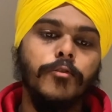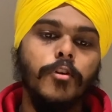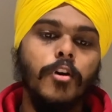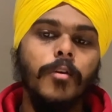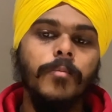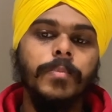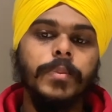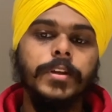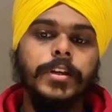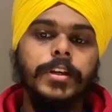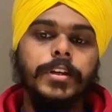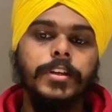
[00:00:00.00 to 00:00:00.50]

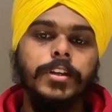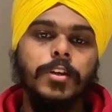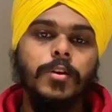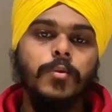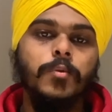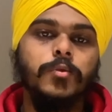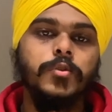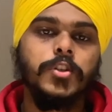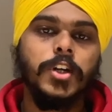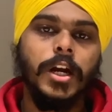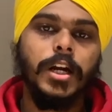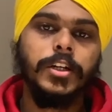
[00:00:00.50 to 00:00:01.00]
off from the
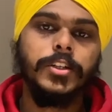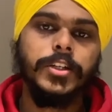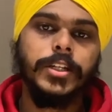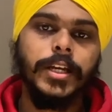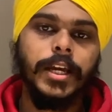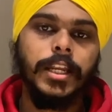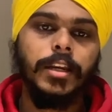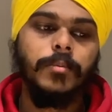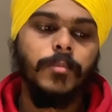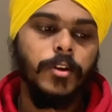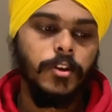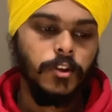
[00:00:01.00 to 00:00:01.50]
new
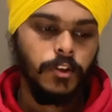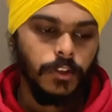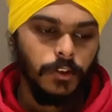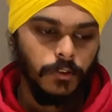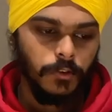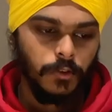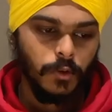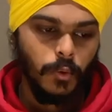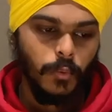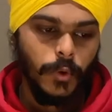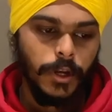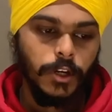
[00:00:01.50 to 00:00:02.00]
charging
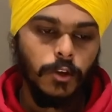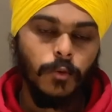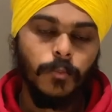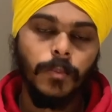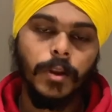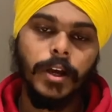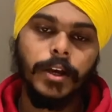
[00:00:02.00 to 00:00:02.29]
animation. So when